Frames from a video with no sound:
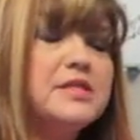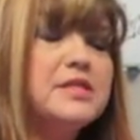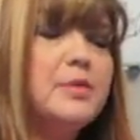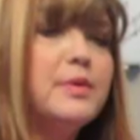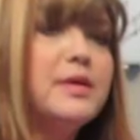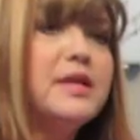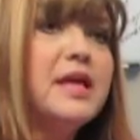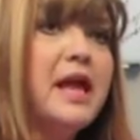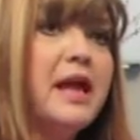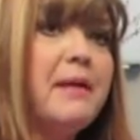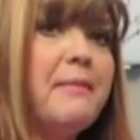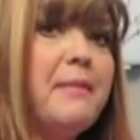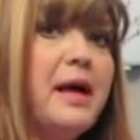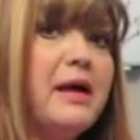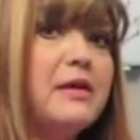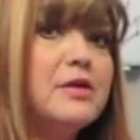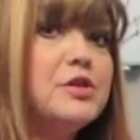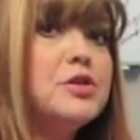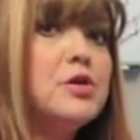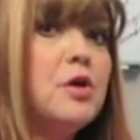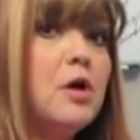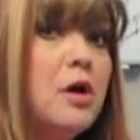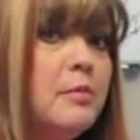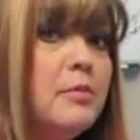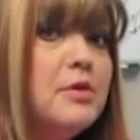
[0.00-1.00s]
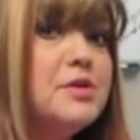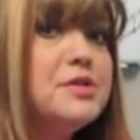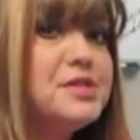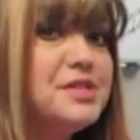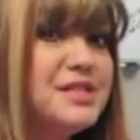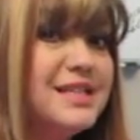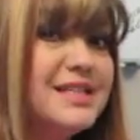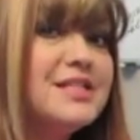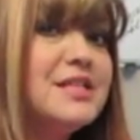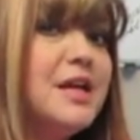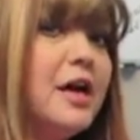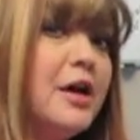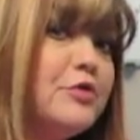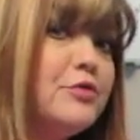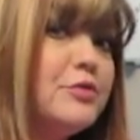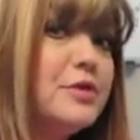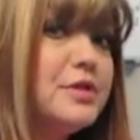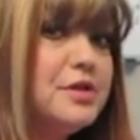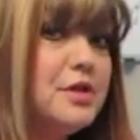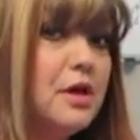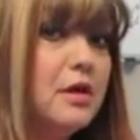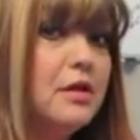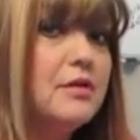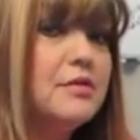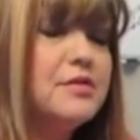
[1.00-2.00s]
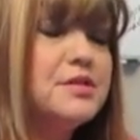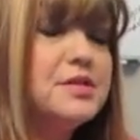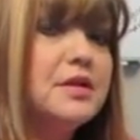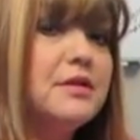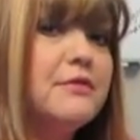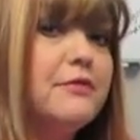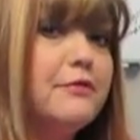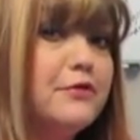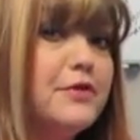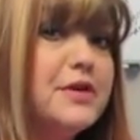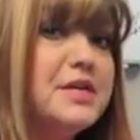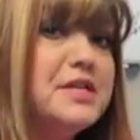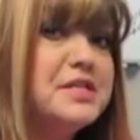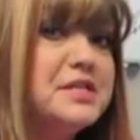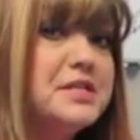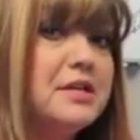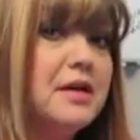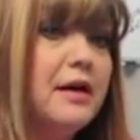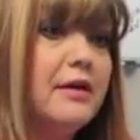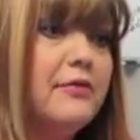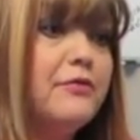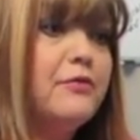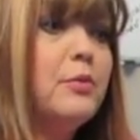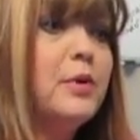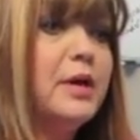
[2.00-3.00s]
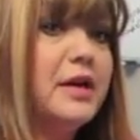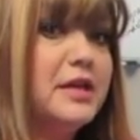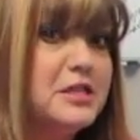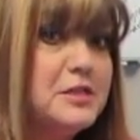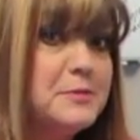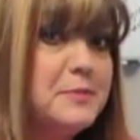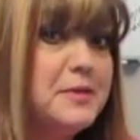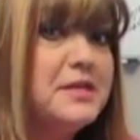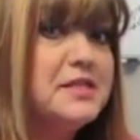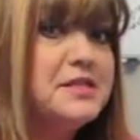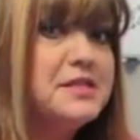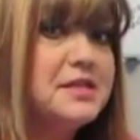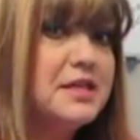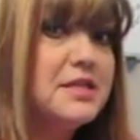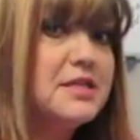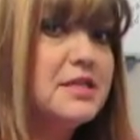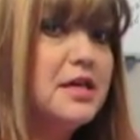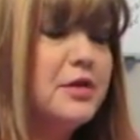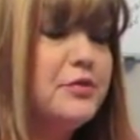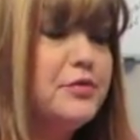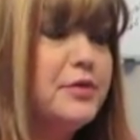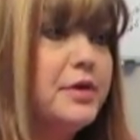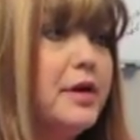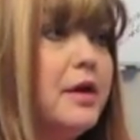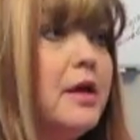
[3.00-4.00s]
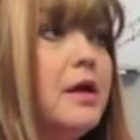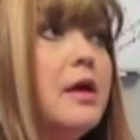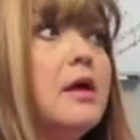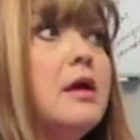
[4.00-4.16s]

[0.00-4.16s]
So it came out to almost $600 in free stuff when I spent $600.